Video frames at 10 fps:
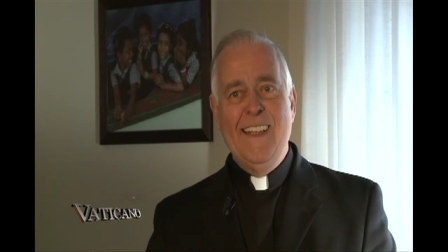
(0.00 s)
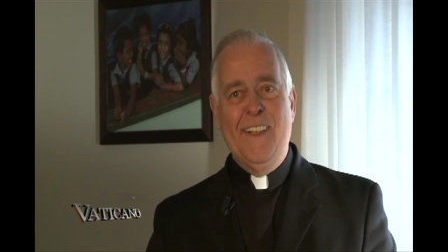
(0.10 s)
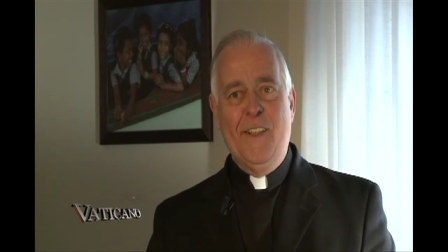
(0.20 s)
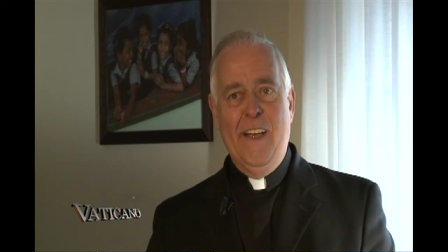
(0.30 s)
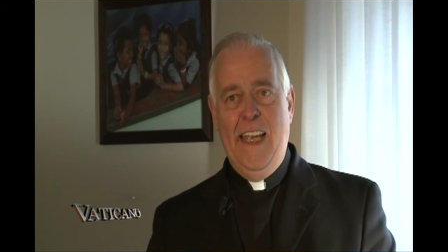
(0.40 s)

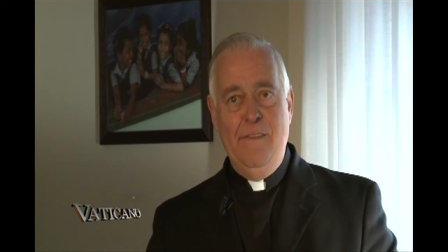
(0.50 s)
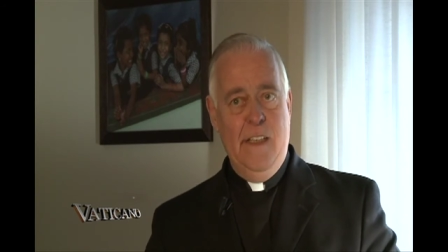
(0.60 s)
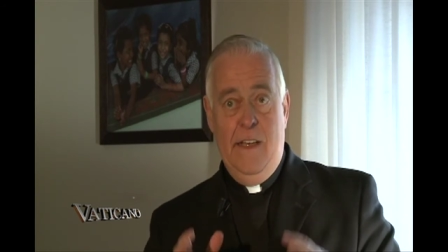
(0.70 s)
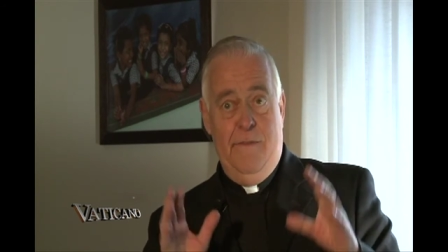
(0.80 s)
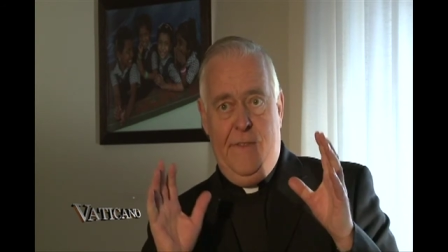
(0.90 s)
or
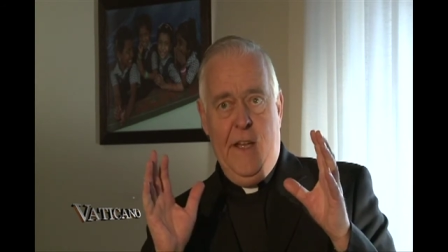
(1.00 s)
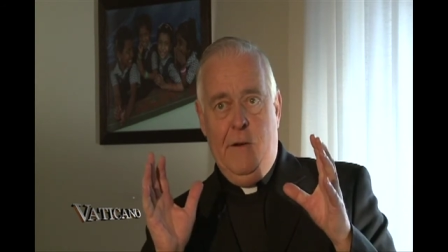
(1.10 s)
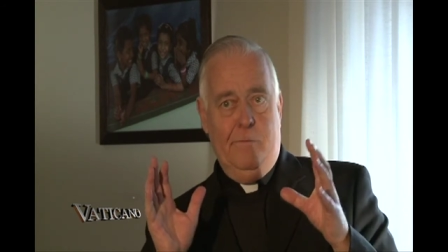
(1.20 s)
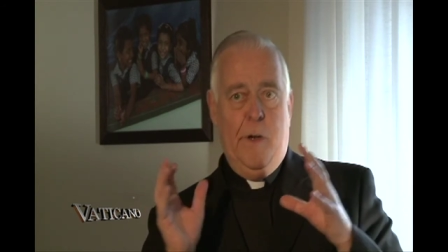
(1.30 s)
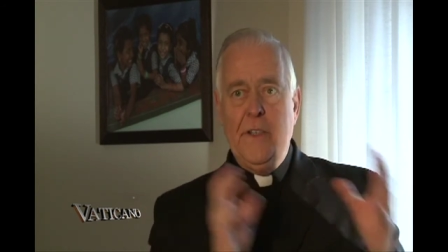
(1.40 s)
even if they're
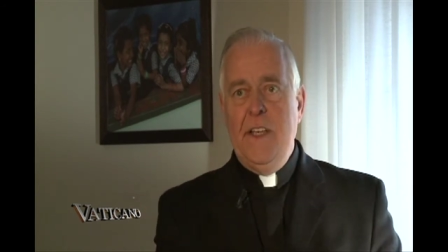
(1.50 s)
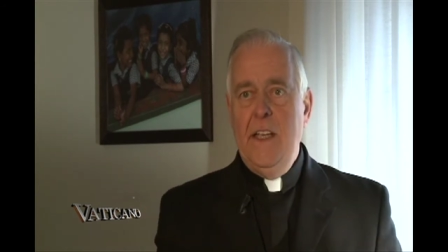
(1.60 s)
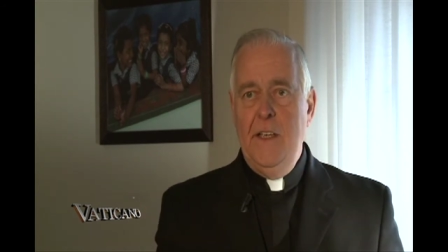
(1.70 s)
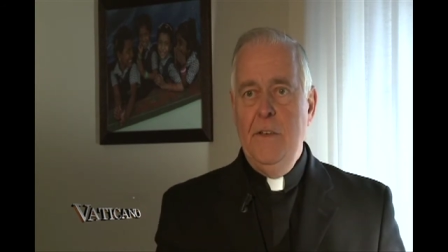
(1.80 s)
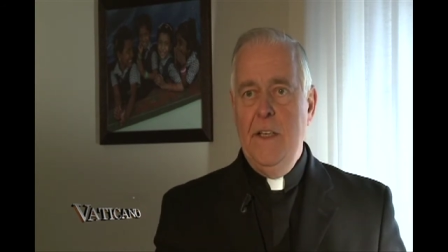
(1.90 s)

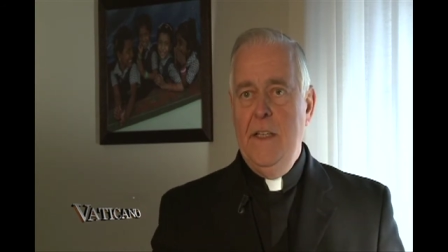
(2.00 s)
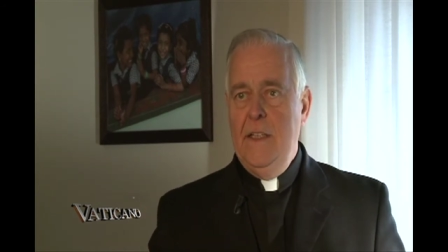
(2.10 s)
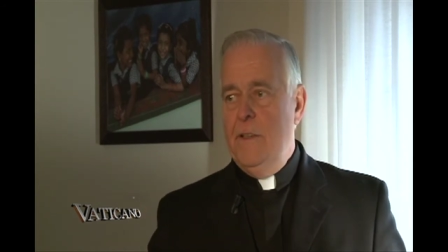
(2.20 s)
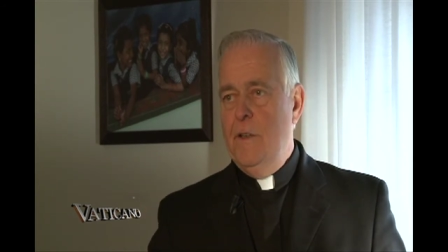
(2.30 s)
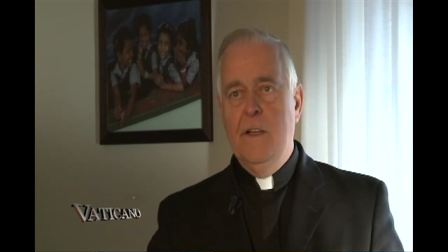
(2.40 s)
persecuted,
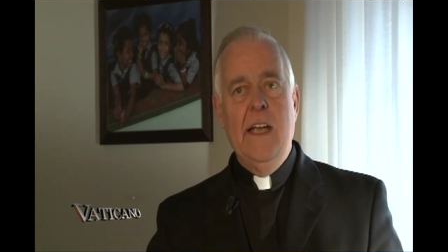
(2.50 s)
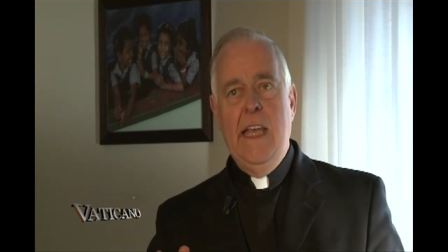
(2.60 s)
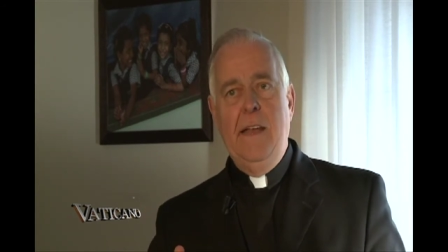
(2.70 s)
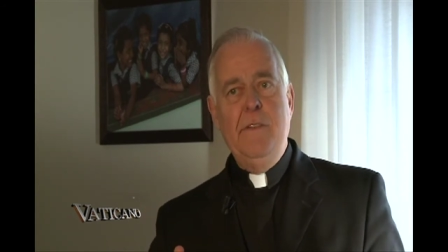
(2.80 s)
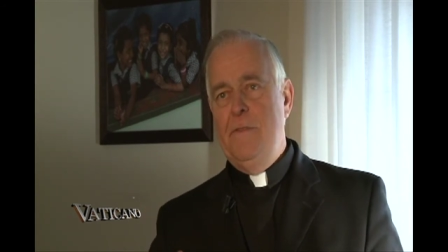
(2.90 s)
or
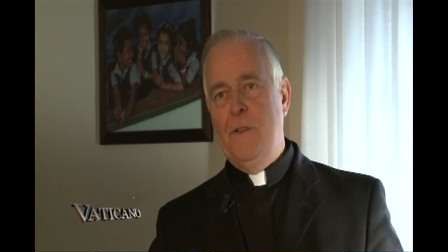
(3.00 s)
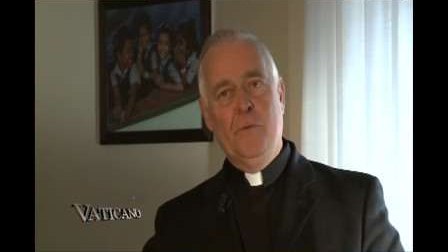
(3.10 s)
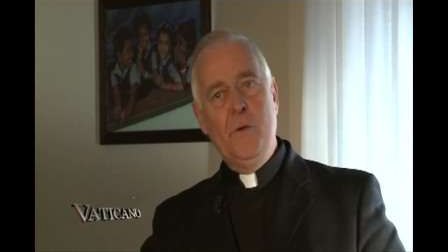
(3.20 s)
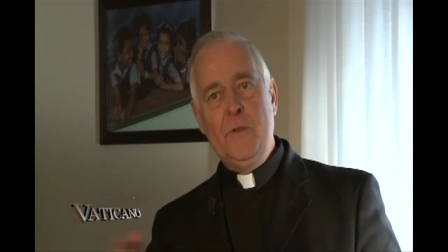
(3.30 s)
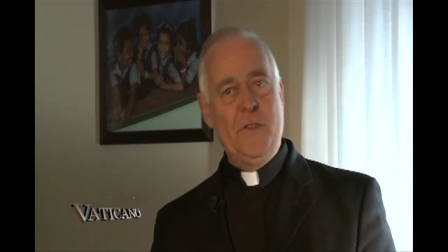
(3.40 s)
even if the
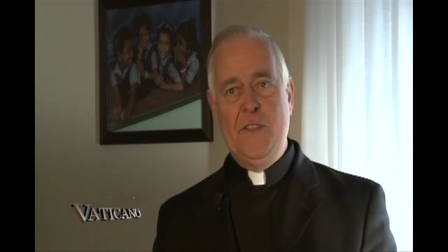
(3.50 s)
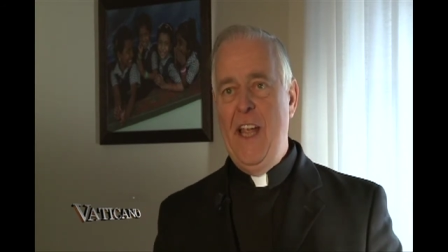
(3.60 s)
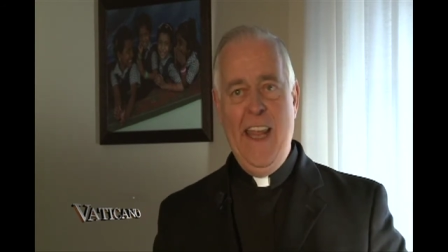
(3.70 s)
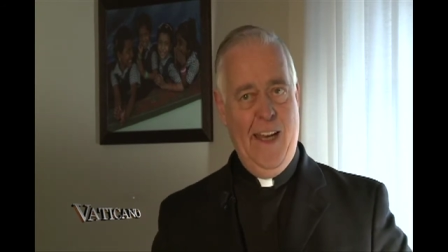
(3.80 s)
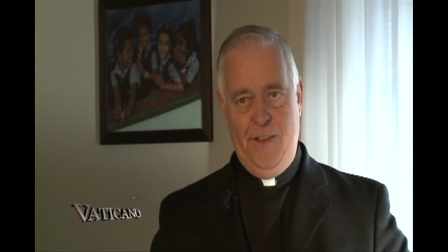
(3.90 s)
rules
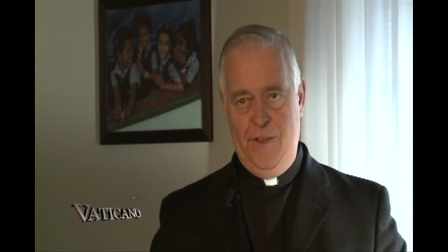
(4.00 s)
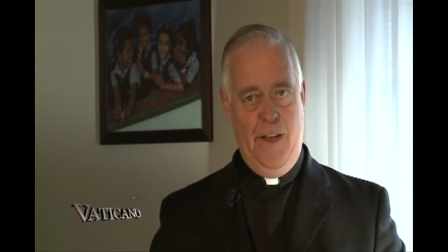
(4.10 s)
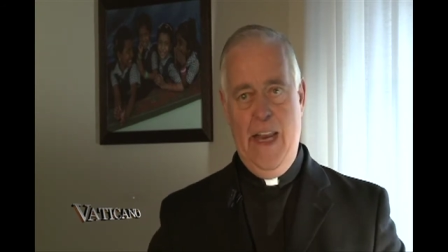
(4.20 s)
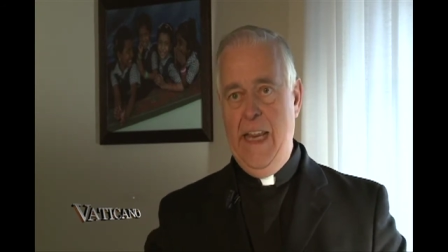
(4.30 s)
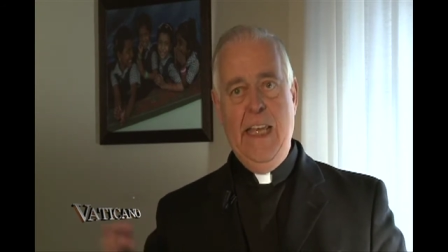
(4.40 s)
change
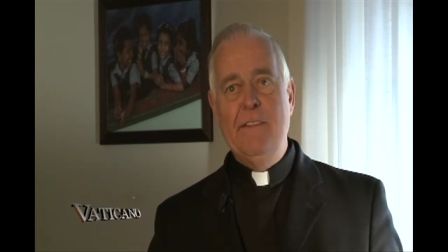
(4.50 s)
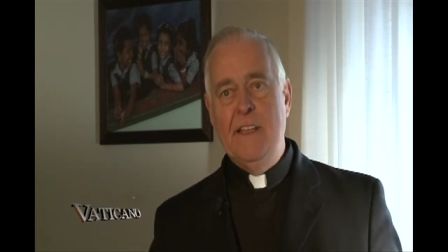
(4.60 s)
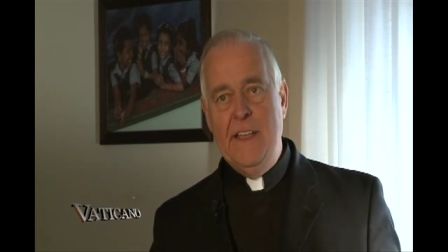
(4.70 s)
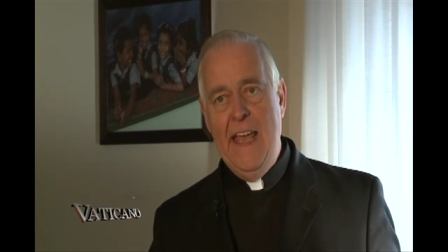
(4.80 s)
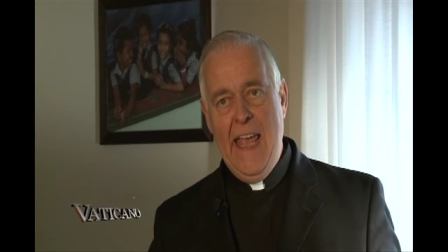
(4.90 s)
on any
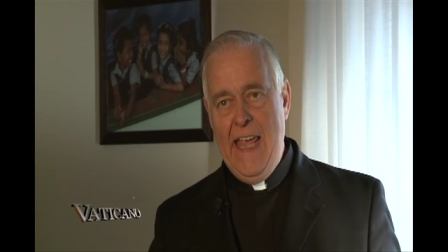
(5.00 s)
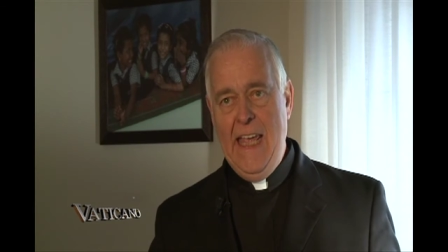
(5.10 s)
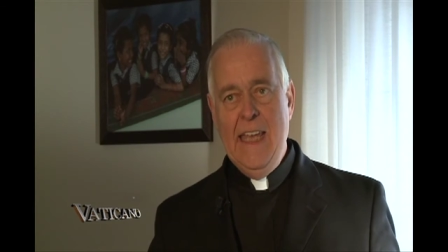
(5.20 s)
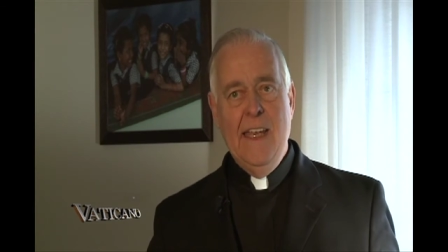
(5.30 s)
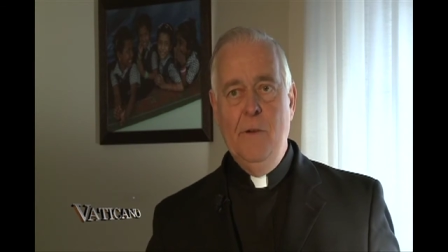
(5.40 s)
given
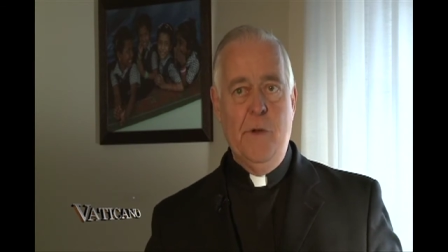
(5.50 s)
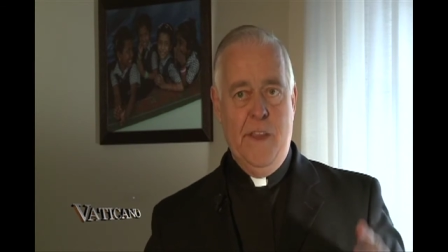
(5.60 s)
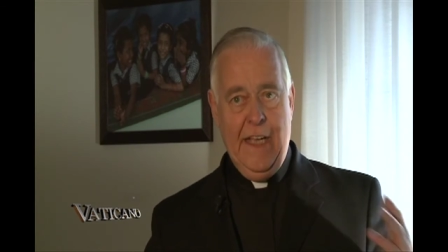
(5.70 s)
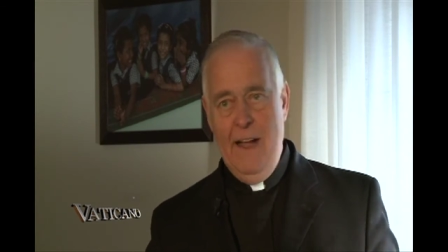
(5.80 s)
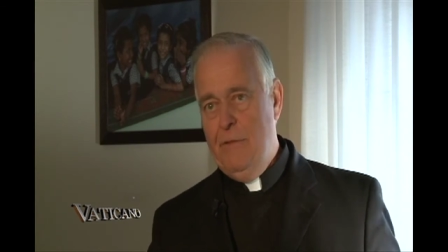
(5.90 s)
day with a
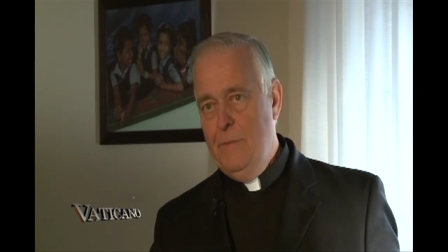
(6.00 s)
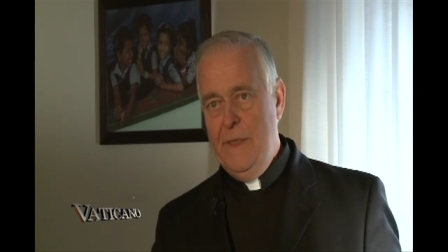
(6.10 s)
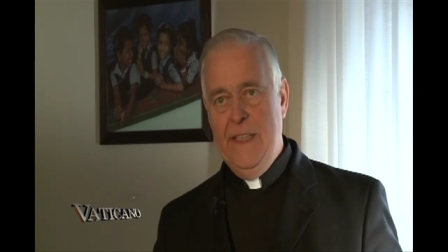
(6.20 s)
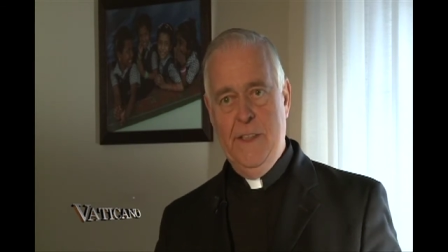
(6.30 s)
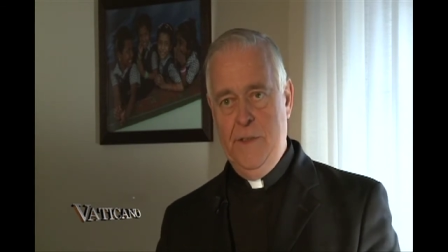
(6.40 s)

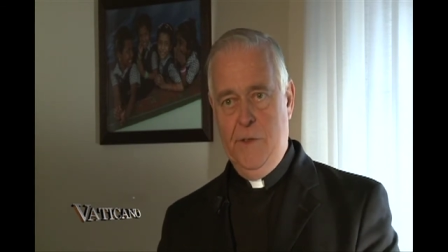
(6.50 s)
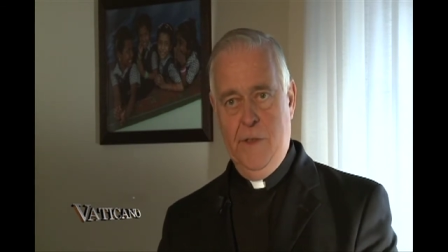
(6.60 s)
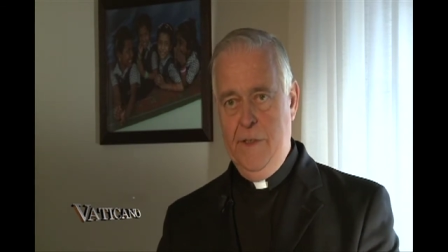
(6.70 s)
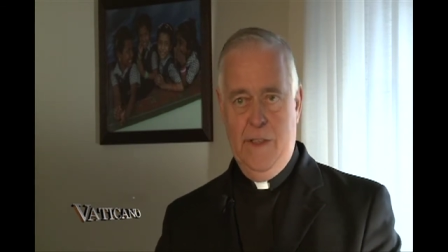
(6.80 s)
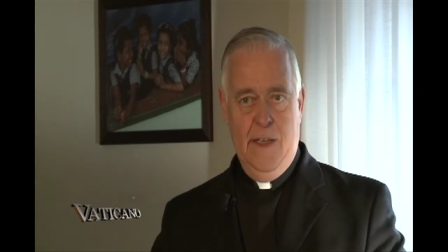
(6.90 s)
government
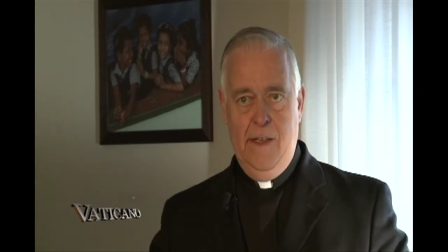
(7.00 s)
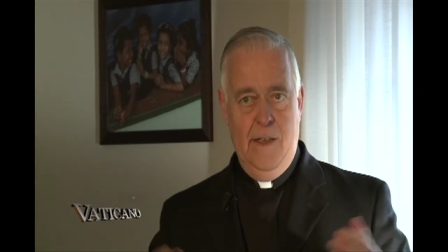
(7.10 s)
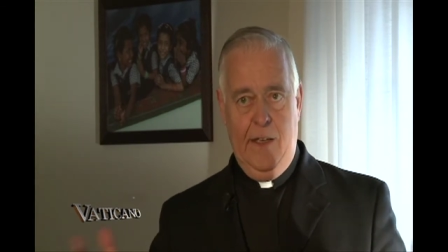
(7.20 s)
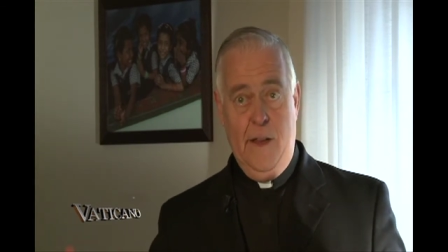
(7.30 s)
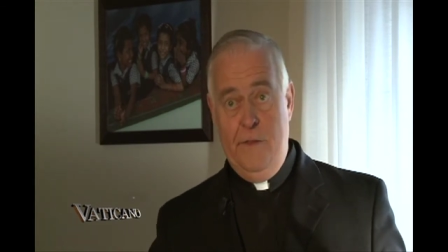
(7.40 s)
or
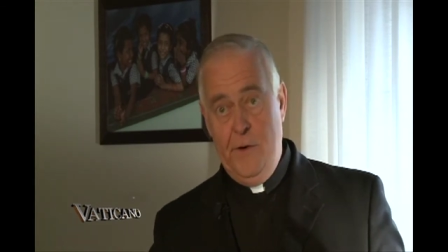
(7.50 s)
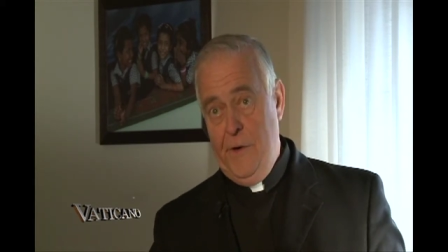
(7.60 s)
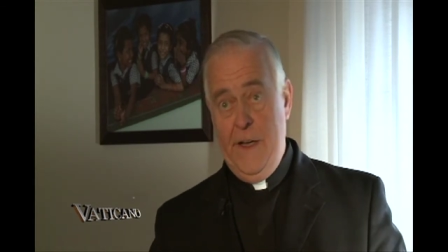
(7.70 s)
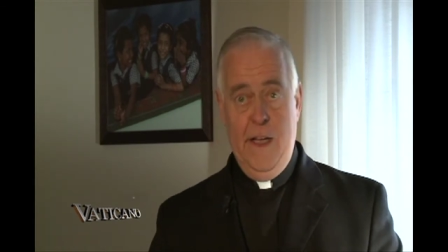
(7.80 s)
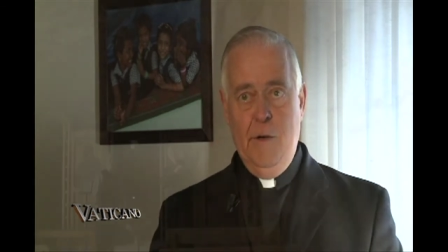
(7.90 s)
an
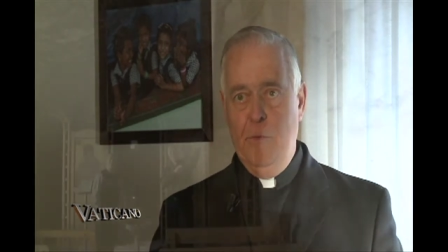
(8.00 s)
authority or